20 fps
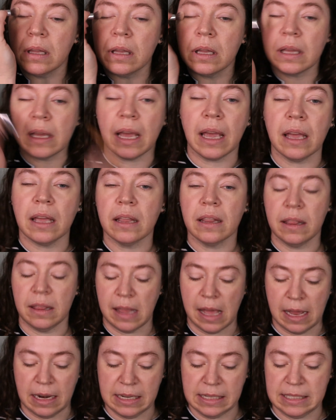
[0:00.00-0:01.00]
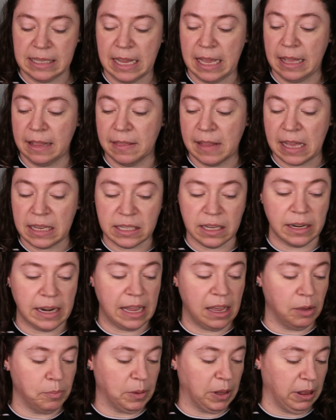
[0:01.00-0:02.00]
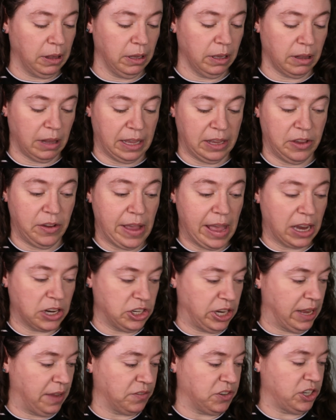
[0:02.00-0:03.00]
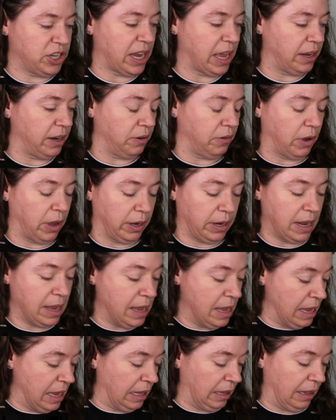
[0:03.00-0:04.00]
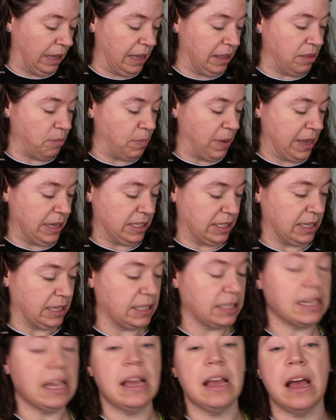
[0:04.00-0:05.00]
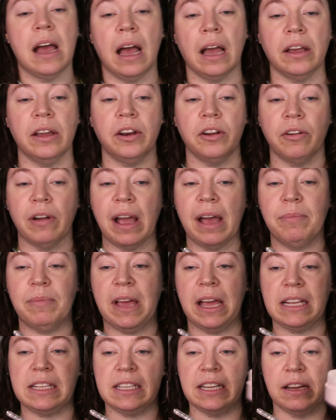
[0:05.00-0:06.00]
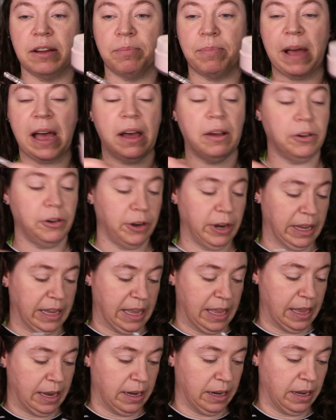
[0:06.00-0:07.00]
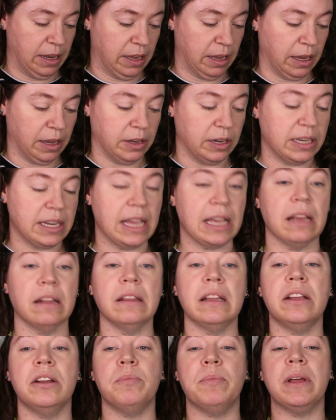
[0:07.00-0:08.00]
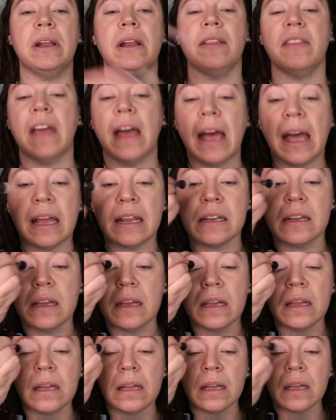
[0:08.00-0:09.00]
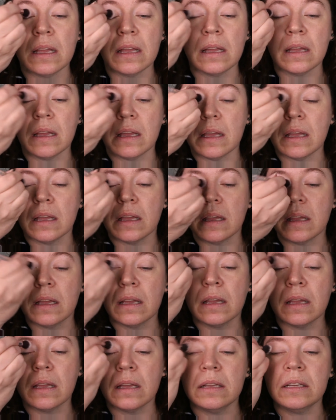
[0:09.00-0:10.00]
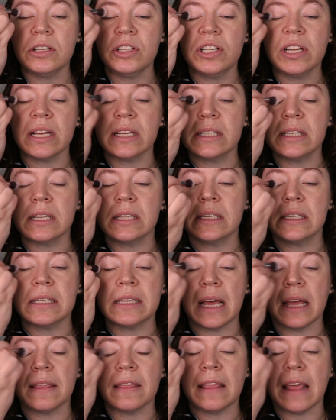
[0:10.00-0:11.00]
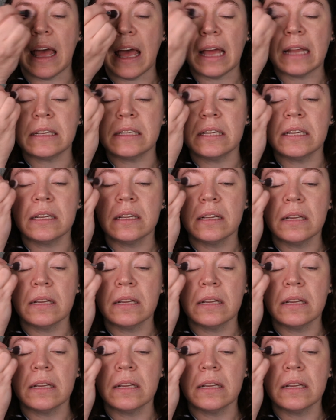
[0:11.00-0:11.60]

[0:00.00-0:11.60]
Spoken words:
Okay, that is it. And that's gonna help it look like you actually have shadow on and lay the basis. I'm gonna grab that powder again and take a little bit of that just to set that